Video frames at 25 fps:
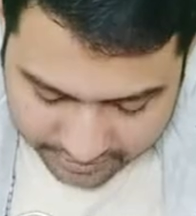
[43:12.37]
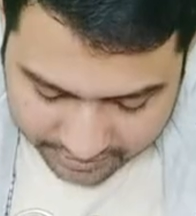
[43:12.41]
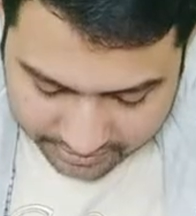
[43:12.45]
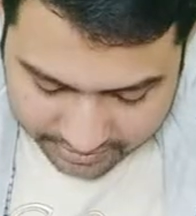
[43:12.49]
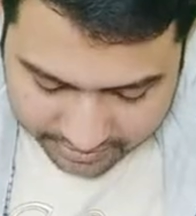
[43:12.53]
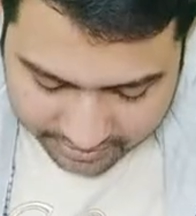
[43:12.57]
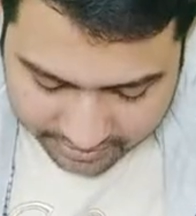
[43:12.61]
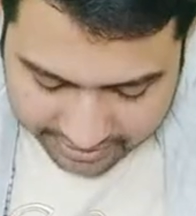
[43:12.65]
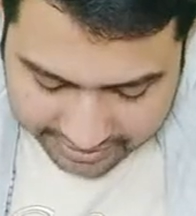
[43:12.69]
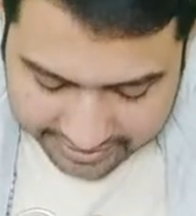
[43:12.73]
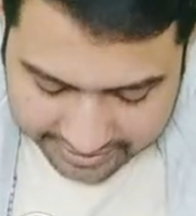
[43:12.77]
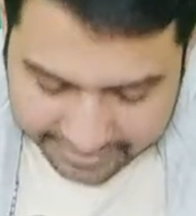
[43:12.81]

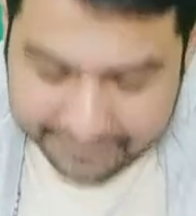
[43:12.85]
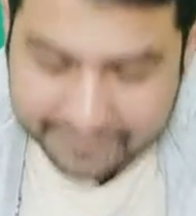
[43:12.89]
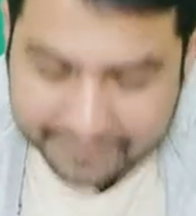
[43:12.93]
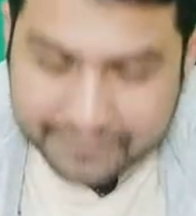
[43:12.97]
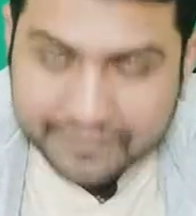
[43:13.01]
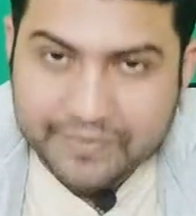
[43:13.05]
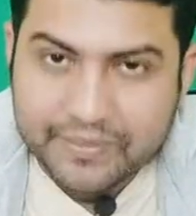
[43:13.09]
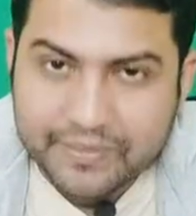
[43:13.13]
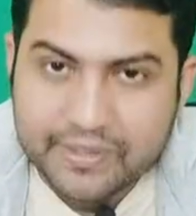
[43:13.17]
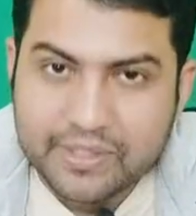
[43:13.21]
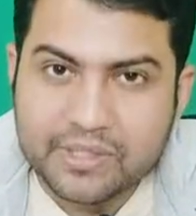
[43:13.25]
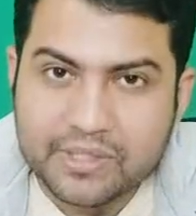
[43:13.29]
Okay.
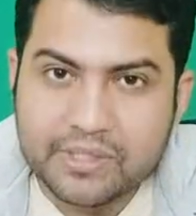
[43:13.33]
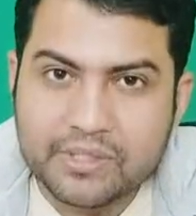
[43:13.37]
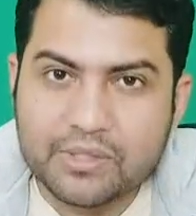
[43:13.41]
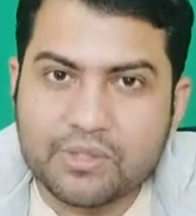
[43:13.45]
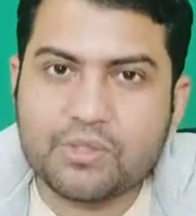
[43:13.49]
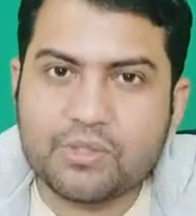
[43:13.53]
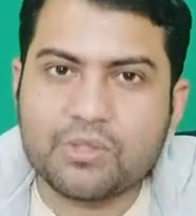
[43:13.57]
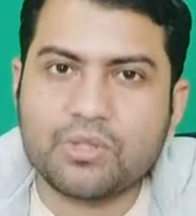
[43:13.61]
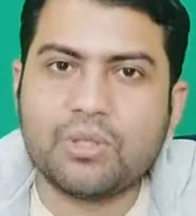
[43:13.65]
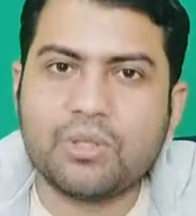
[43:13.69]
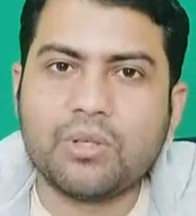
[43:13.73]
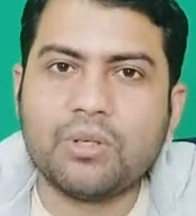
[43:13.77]

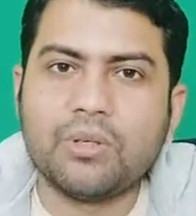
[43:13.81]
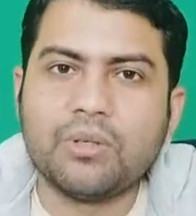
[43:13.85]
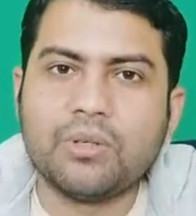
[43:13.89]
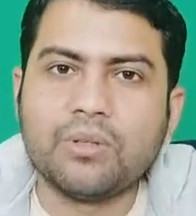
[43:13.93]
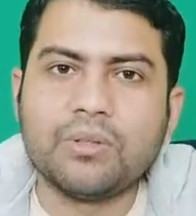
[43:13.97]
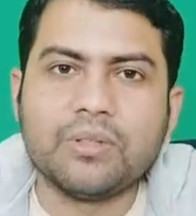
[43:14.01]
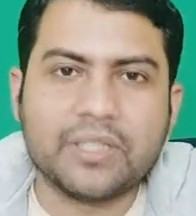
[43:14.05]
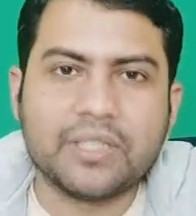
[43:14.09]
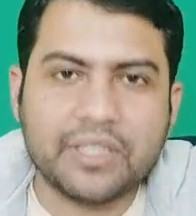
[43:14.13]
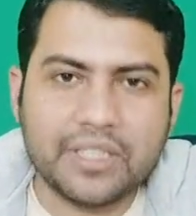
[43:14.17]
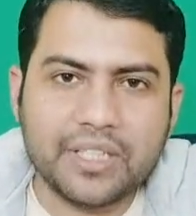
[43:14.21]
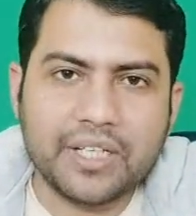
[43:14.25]

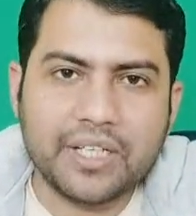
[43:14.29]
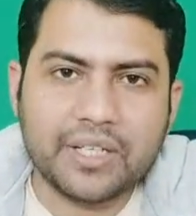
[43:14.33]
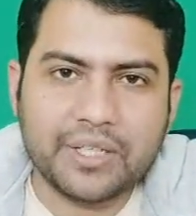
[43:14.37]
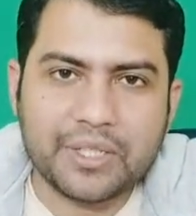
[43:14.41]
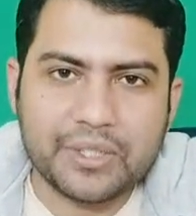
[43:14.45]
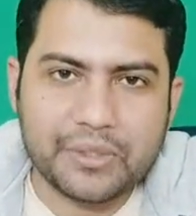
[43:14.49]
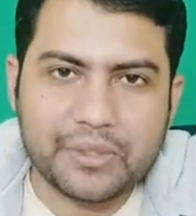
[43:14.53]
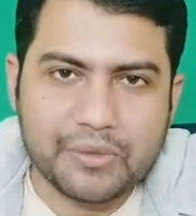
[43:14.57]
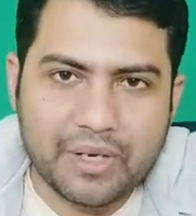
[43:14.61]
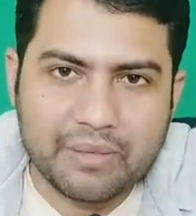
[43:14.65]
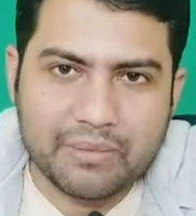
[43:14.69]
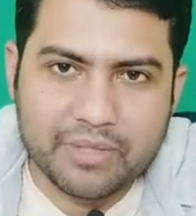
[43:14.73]
So here
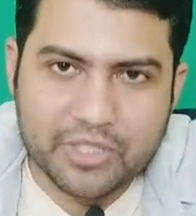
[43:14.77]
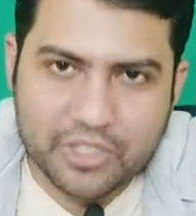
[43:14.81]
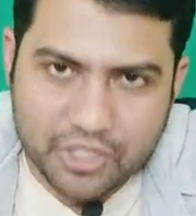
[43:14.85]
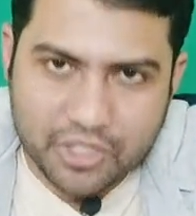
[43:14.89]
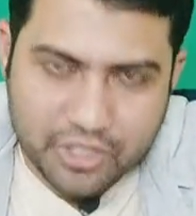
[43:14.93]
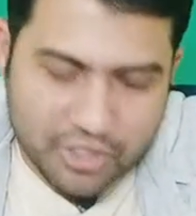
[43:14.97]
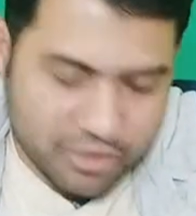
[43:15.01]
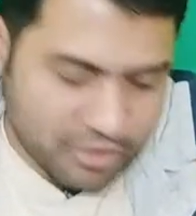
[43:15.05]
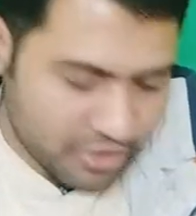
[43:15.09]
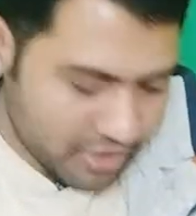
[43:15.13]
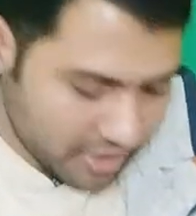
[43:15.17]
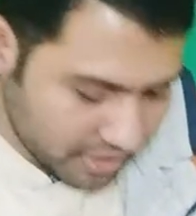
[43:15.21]
you have a
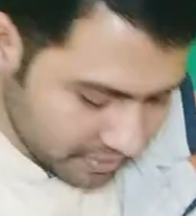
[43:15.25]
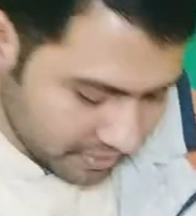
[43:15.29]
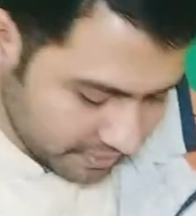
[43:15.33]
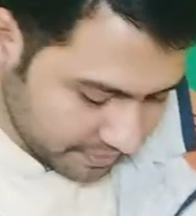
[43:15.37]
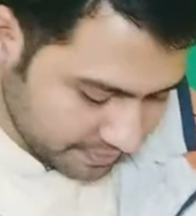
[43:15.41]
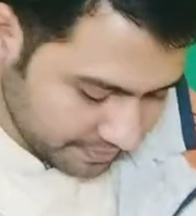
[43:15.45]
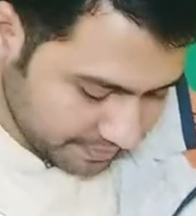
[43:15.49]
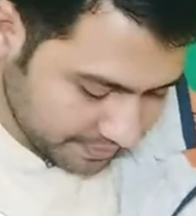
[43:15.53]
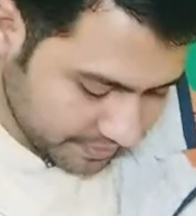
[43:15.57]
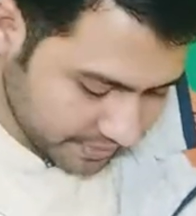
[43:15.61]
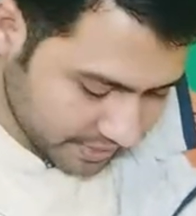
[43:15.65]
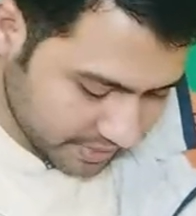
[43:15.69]
solution.
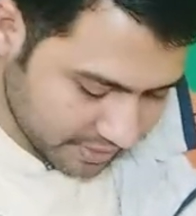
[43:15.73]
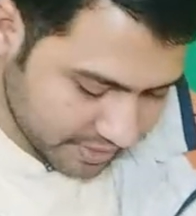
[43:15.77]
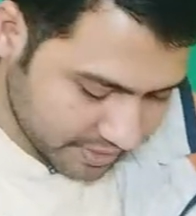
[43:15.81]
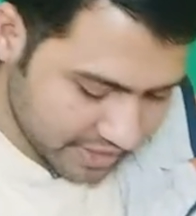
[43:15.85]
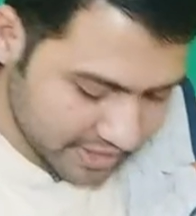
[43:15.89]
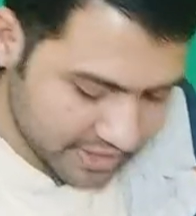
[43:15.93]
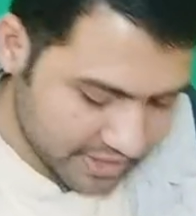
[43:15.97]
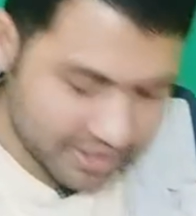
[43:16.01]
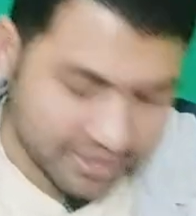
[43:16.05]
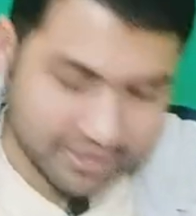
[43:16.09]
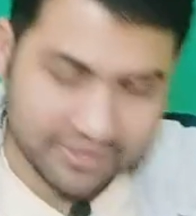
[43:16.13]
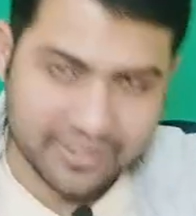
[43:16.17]

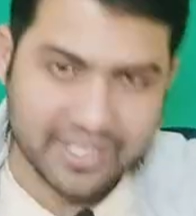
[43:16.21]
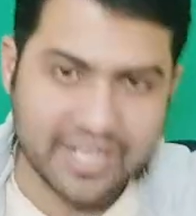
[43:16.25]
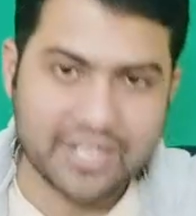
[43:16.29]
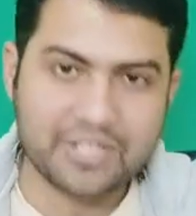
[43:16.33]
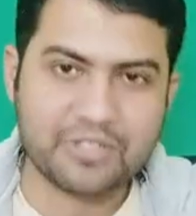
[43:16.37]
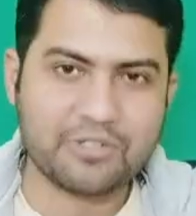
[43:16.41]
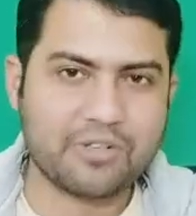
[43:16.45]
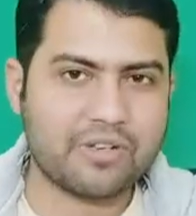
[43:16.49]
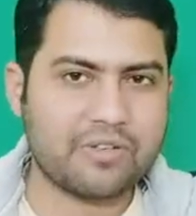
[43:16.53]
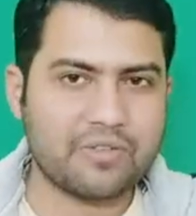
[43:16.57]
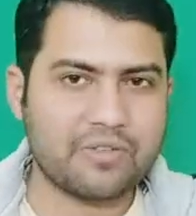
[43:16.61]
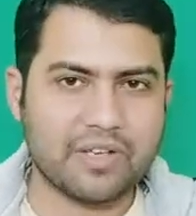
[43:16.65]
That's
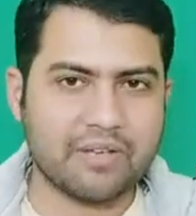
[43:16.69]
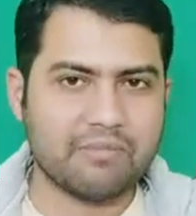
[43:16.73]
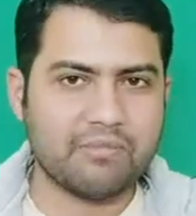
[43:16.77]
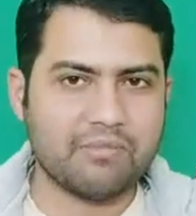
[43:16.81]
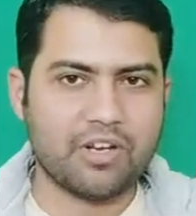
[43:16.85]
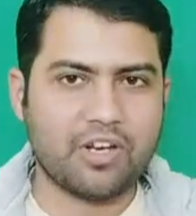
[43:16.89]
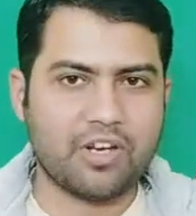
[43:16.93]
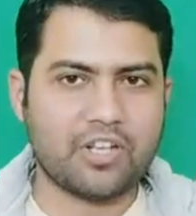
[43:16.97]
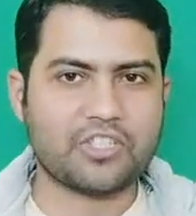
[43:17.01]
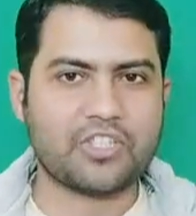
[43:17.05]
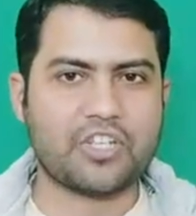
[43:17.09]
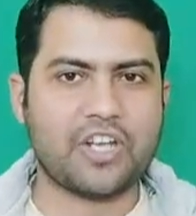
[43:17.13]
why we have
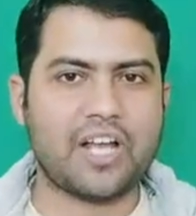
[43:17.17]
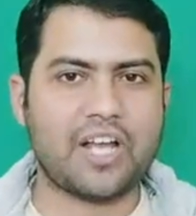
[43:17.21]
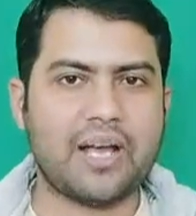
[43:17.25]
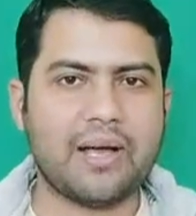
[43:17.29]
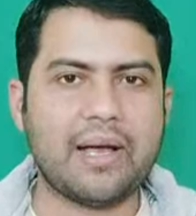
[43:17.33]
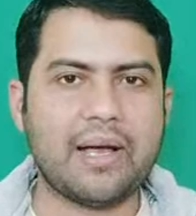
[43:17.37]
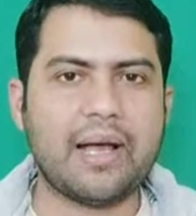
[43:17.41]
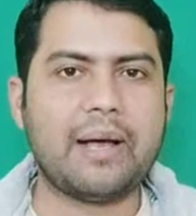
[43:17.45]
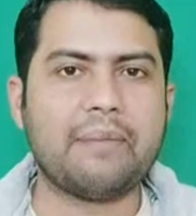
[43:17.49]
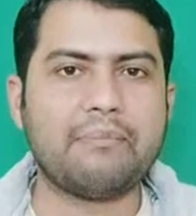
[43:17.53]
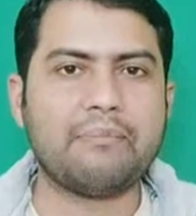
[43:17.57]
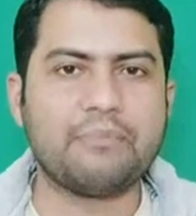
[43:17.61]
launched an
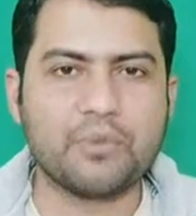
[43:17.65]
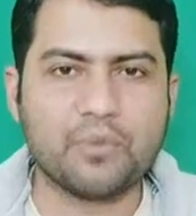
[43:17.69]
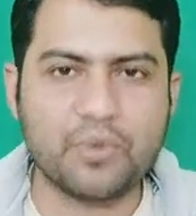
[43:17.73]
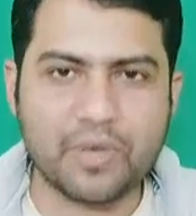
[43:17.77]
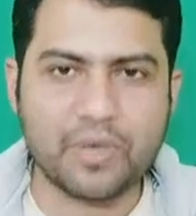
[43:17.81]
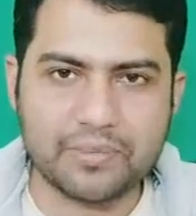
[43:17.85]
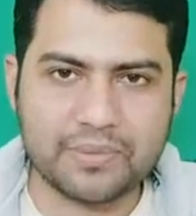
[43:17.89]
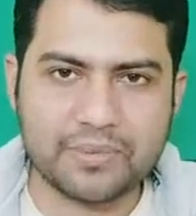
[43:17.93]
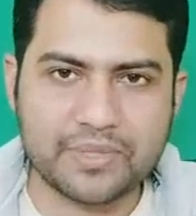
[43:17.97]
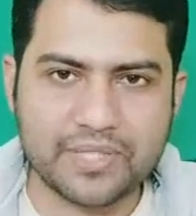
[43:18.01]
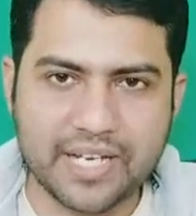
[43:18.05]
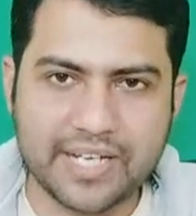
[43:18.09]
app,
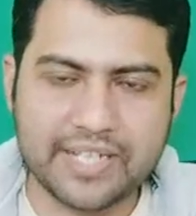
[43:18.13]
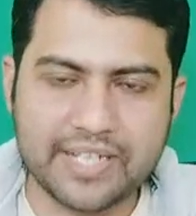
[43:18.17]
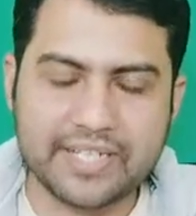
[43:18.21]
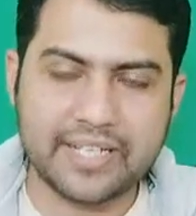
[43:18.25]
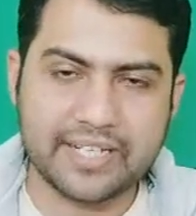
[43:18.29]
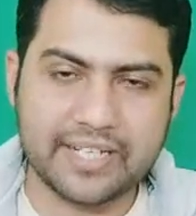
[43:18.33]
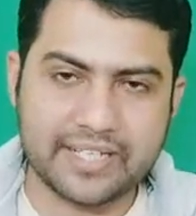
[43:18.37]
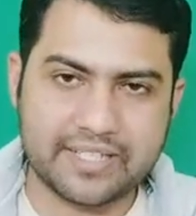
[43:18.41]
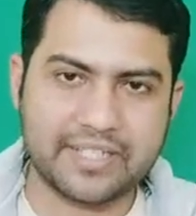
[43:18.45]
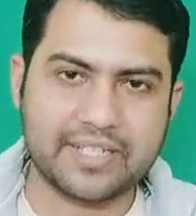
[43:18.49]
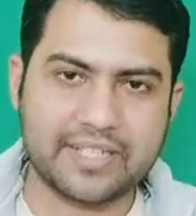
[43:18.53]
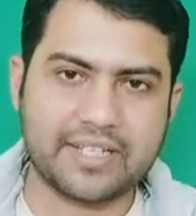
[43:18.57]
website,
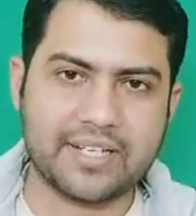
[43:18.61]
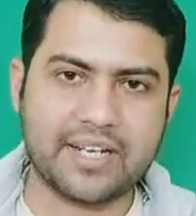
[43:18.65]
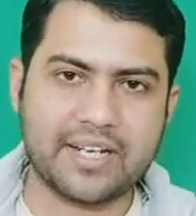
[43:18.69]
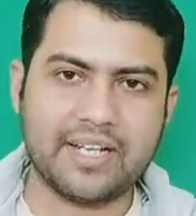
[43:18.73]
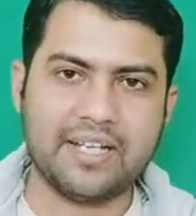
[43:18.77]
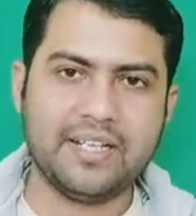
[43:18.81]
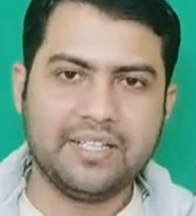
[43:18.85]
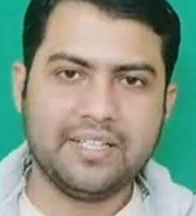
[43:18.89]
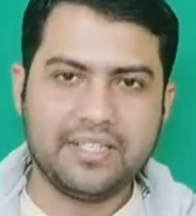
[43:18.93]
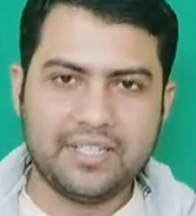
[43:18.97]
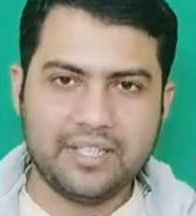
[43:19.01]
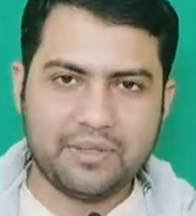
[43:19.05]
etc.